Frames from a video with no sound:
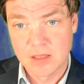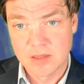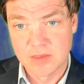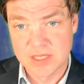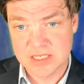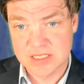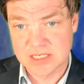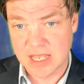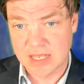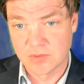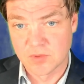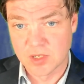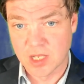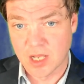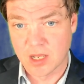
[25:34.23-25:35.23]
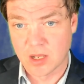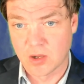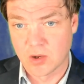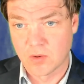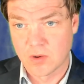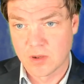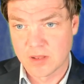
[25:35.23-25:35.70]
This side will
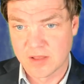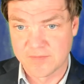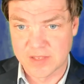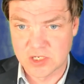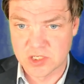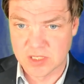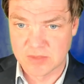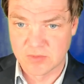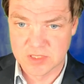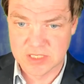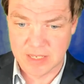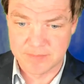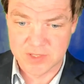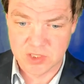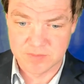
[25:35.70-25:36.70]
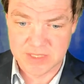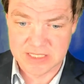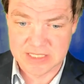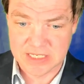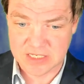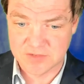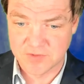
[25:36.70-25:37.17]
go, eventually, we'll say bishop
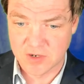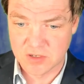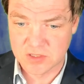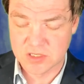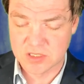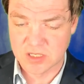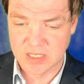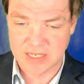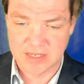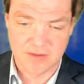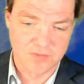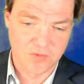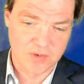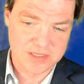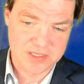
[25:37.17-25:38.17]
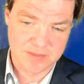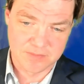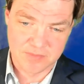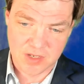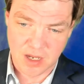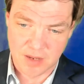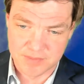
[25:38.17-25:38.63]
d6 first to like avoid
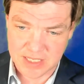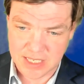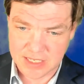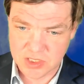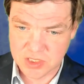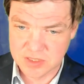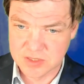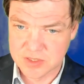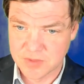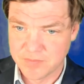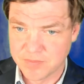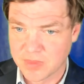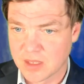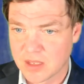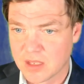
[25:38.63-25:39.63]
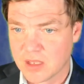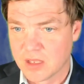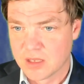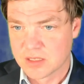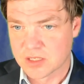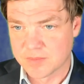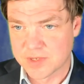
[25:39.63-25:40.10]
some complications.
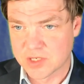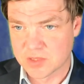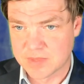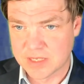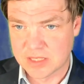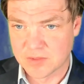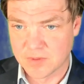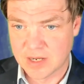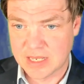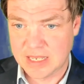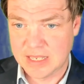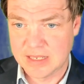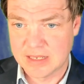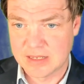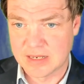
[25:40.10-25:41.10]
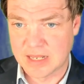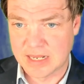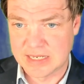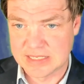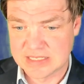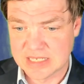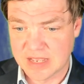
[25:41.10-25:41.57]
So bishop d3, knight
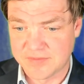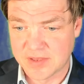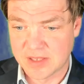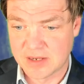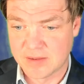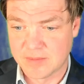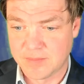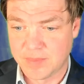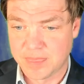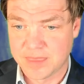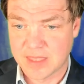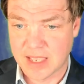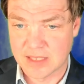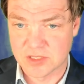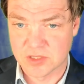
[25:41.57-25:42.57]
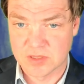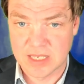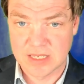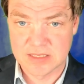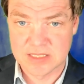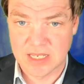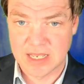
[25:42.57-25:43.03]
e7, castle
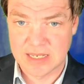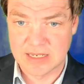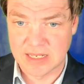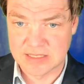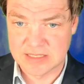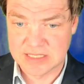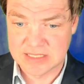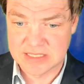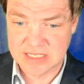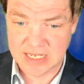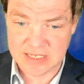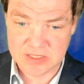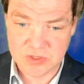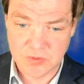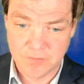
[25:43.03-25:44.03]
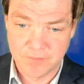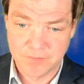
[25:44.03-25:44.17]
king side, knight c6,